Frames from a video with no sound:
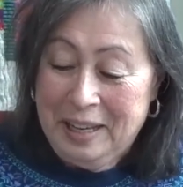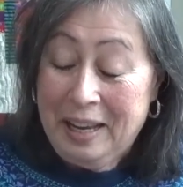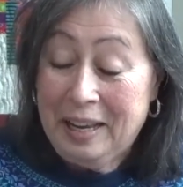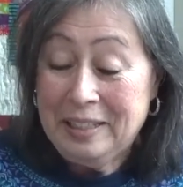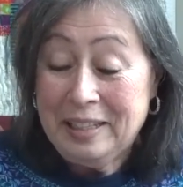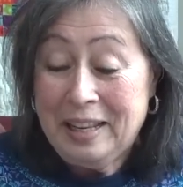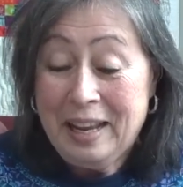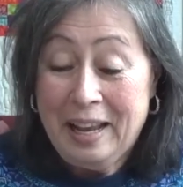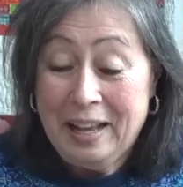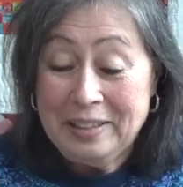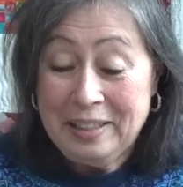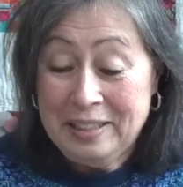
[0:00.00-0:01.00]
And
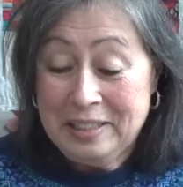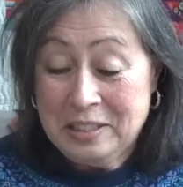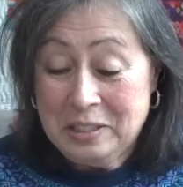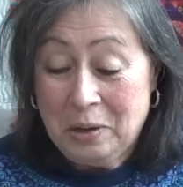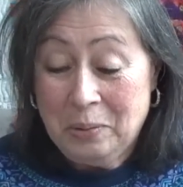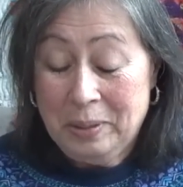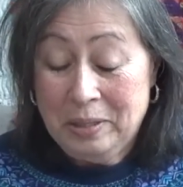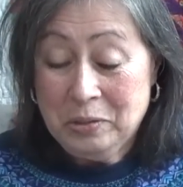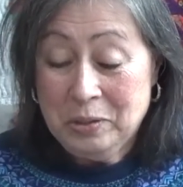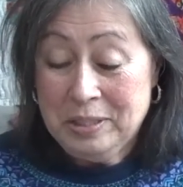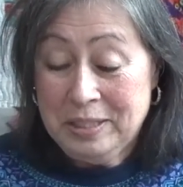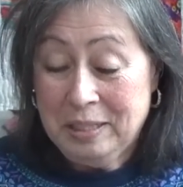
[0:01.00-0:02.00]
it's so
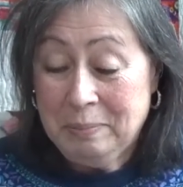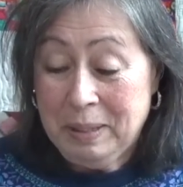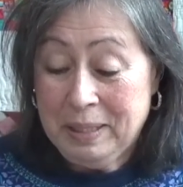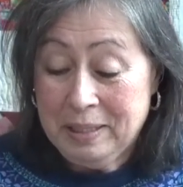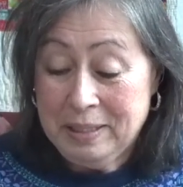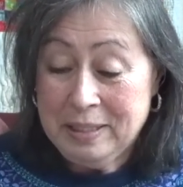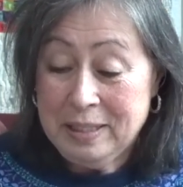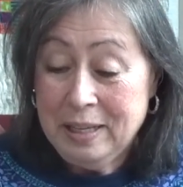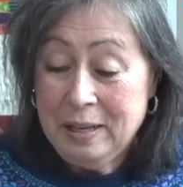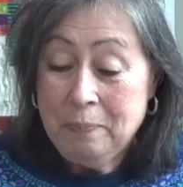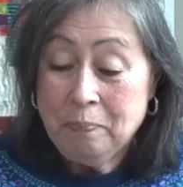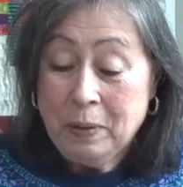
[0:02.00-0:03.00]
interesting because
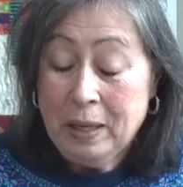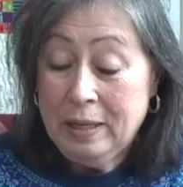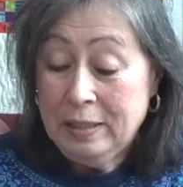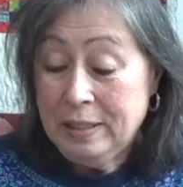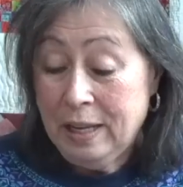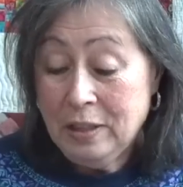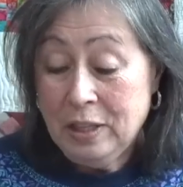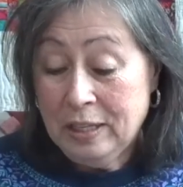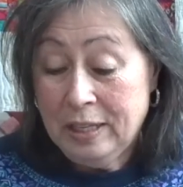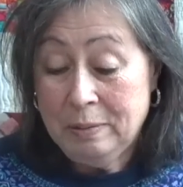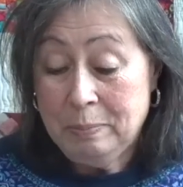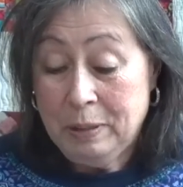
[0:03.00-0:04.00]
nothing
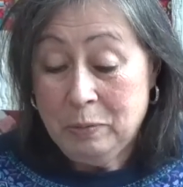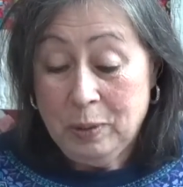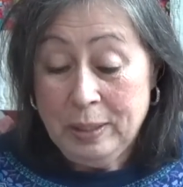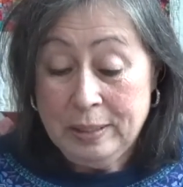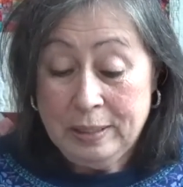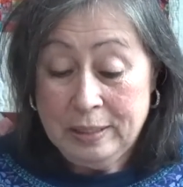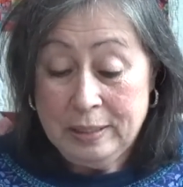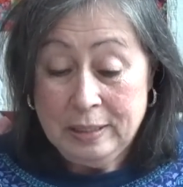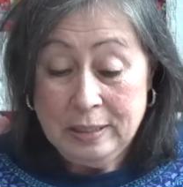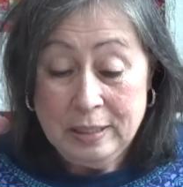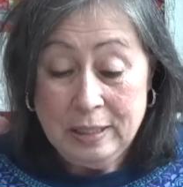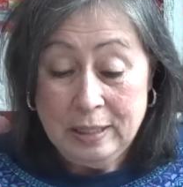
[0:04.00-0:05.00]
had been written
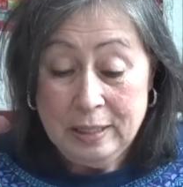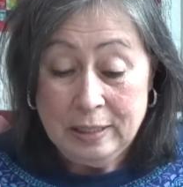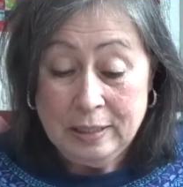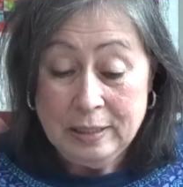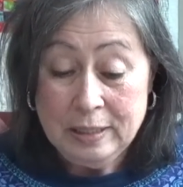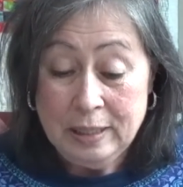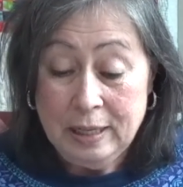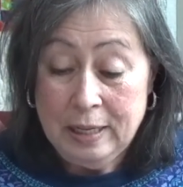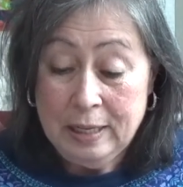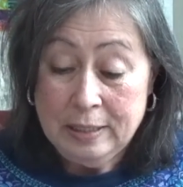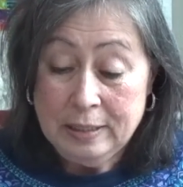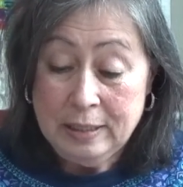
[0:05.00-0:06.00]
in it.
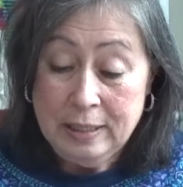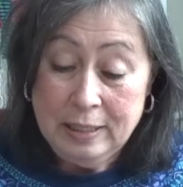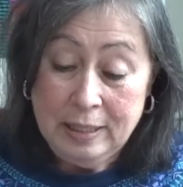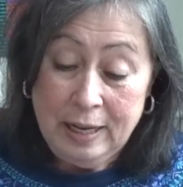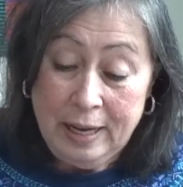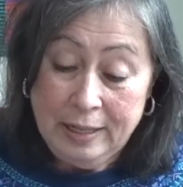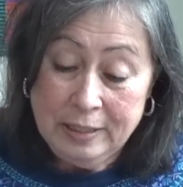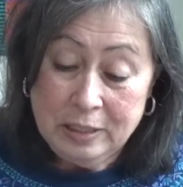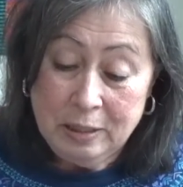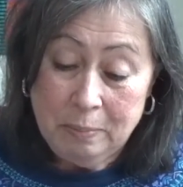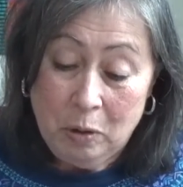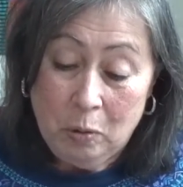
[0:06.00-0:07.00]
And it had
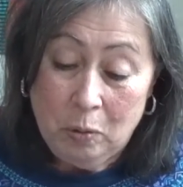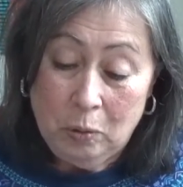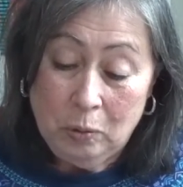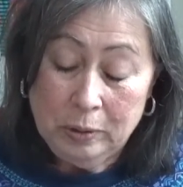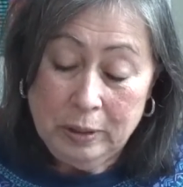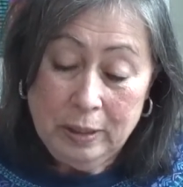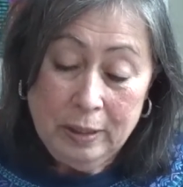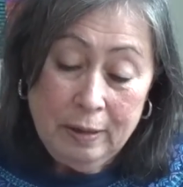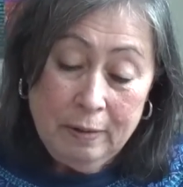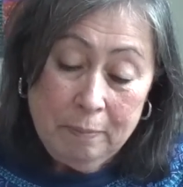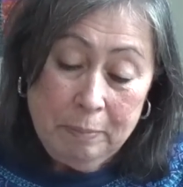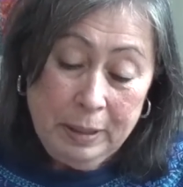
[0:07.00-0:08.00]
some old
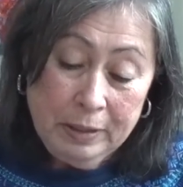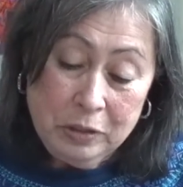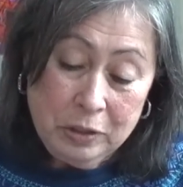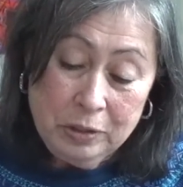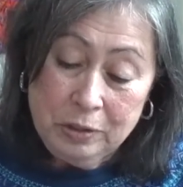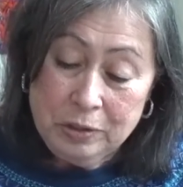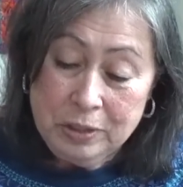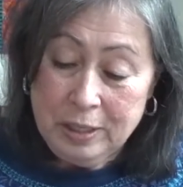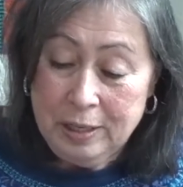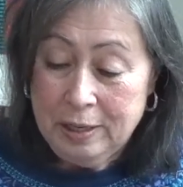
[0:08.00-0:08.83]
pictures.